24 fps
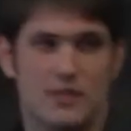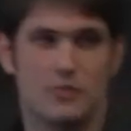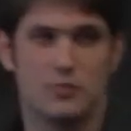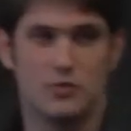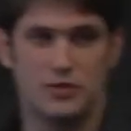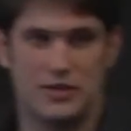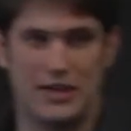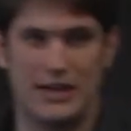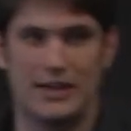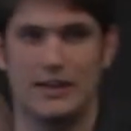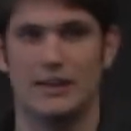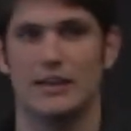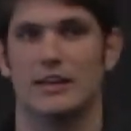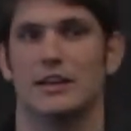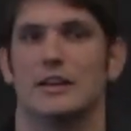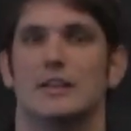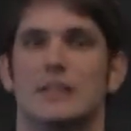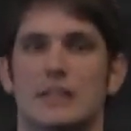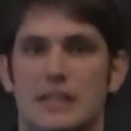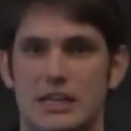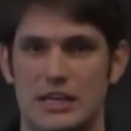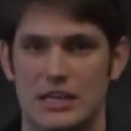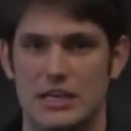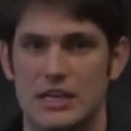and then we're taking in a
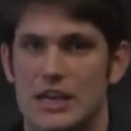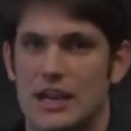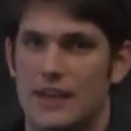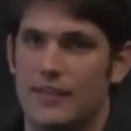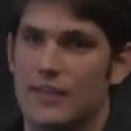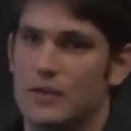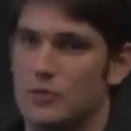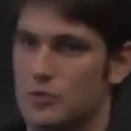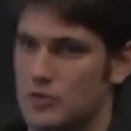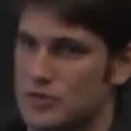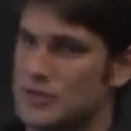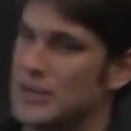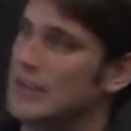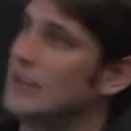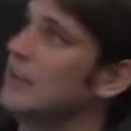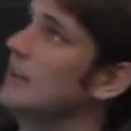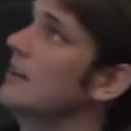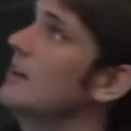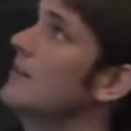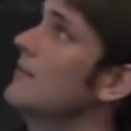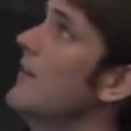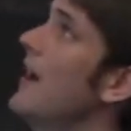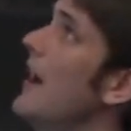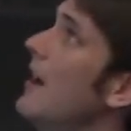key and then we're taking
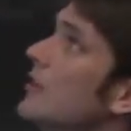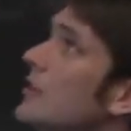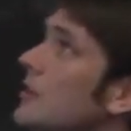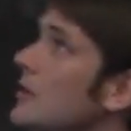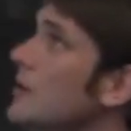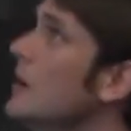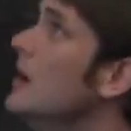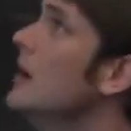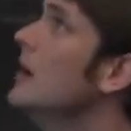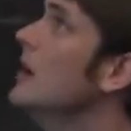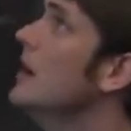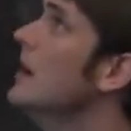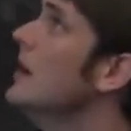in a value,